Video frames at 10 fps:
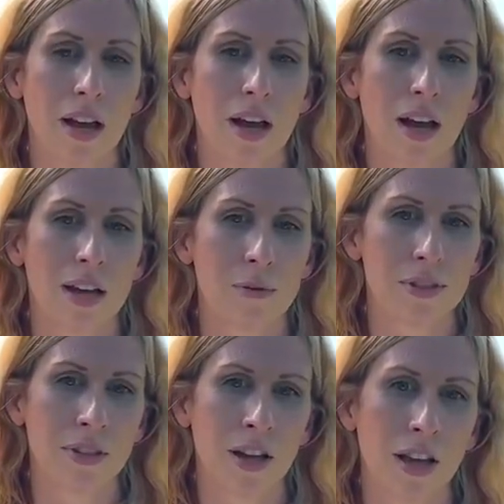I
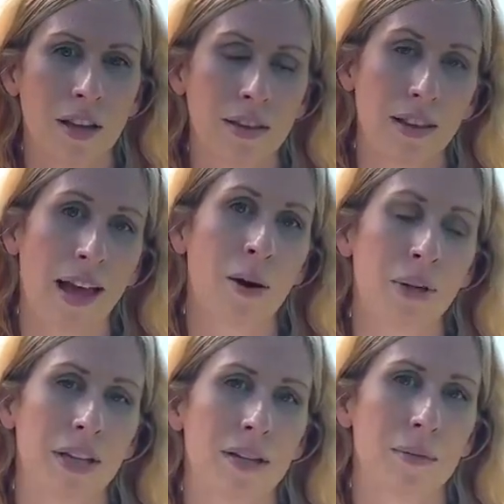was not
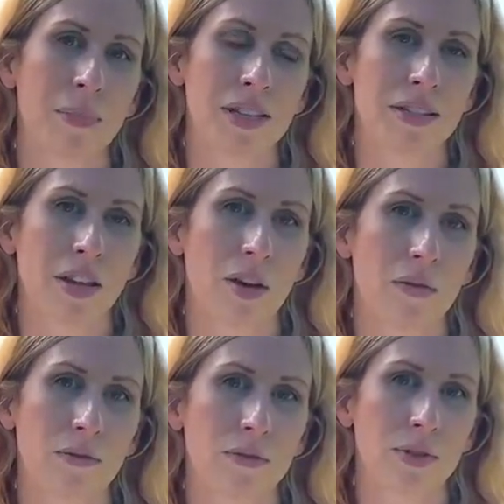allowing
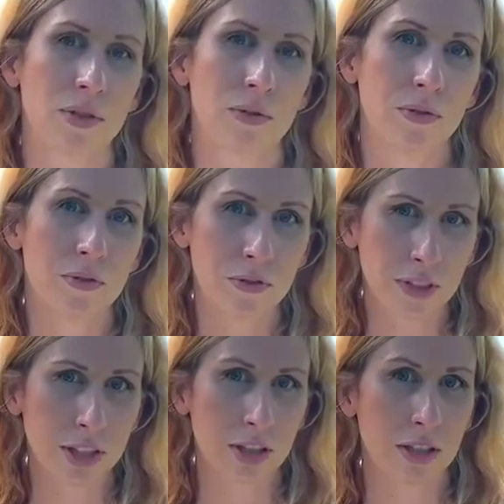myself to
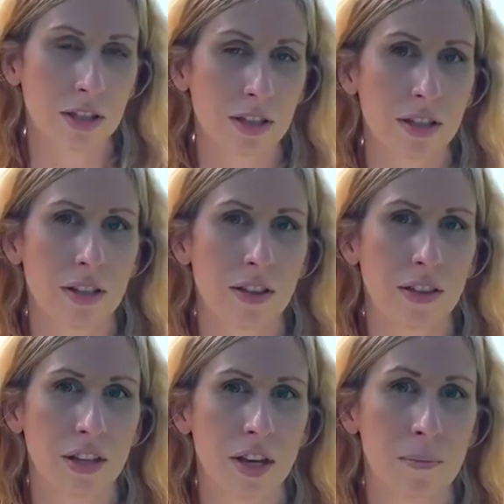feel
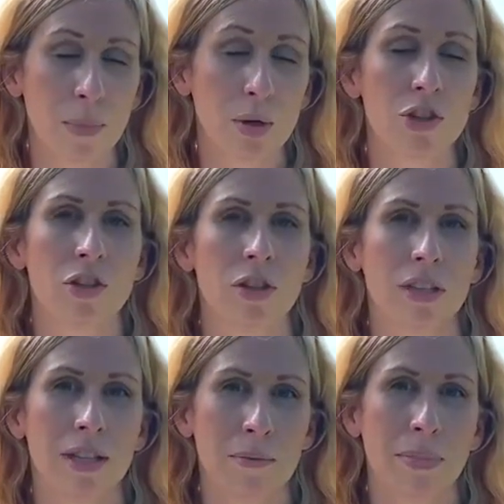the emotional
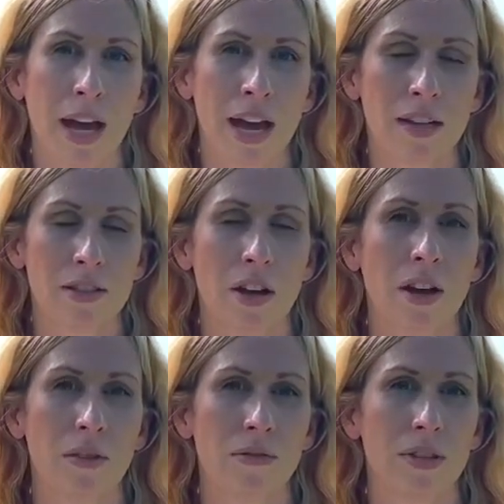impact
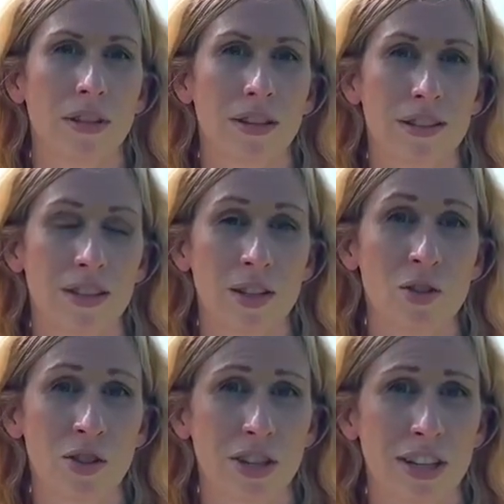of this
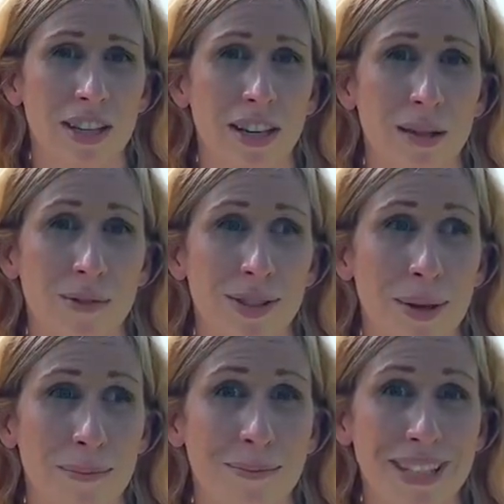injury and I was
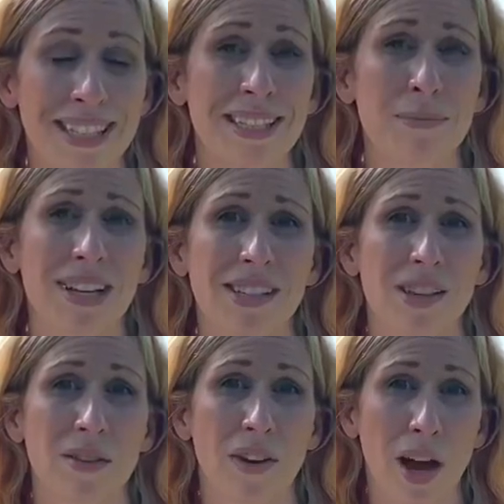beating
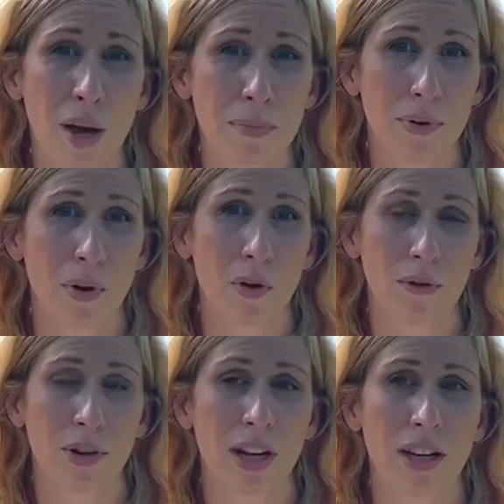myself up
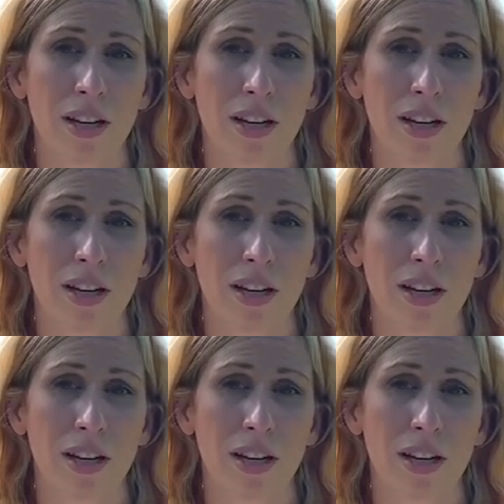over it.